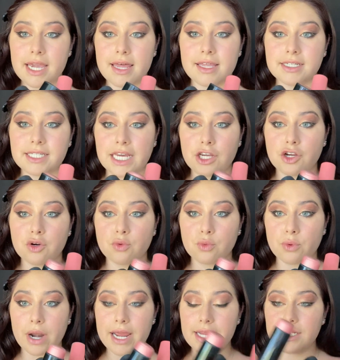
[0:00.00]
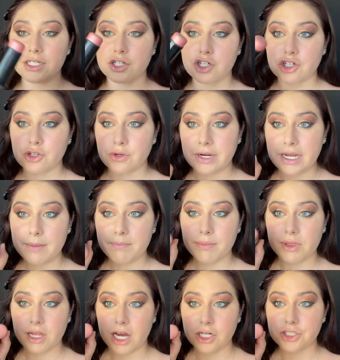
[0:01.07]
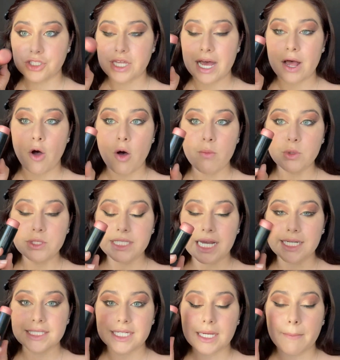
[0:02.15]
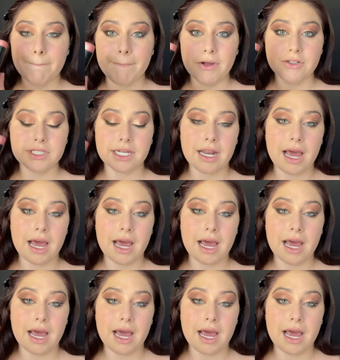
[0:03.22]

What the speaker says: It is a great cream blush that almost has like a built-in